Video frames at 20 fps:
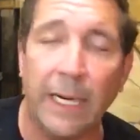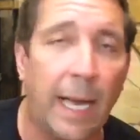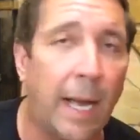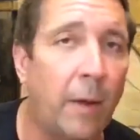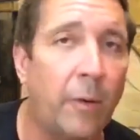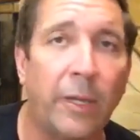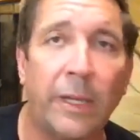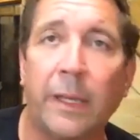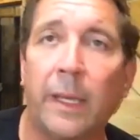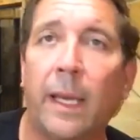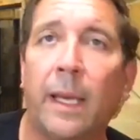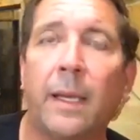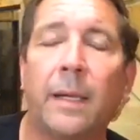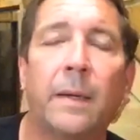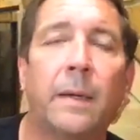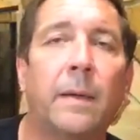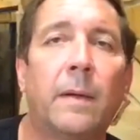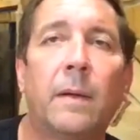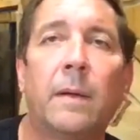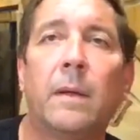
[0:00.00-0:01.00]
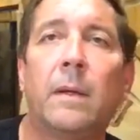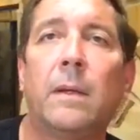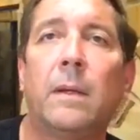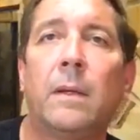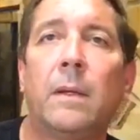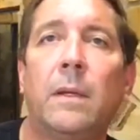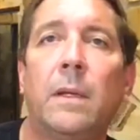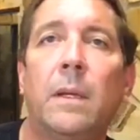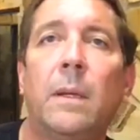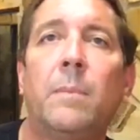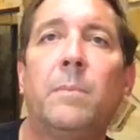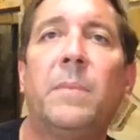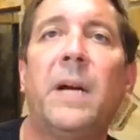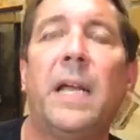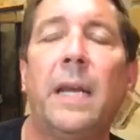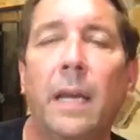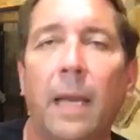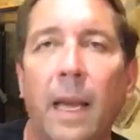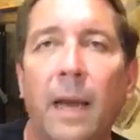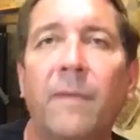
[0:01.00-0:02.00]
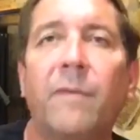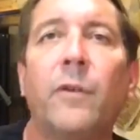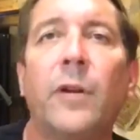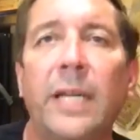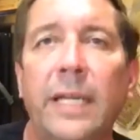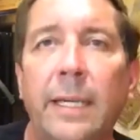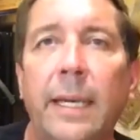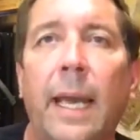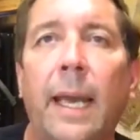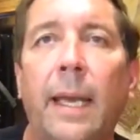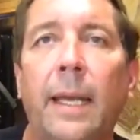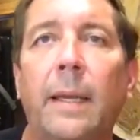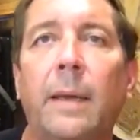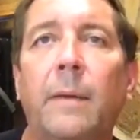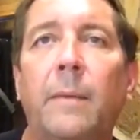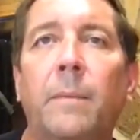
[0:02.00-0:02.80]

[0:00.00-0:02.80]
now and then, but every day.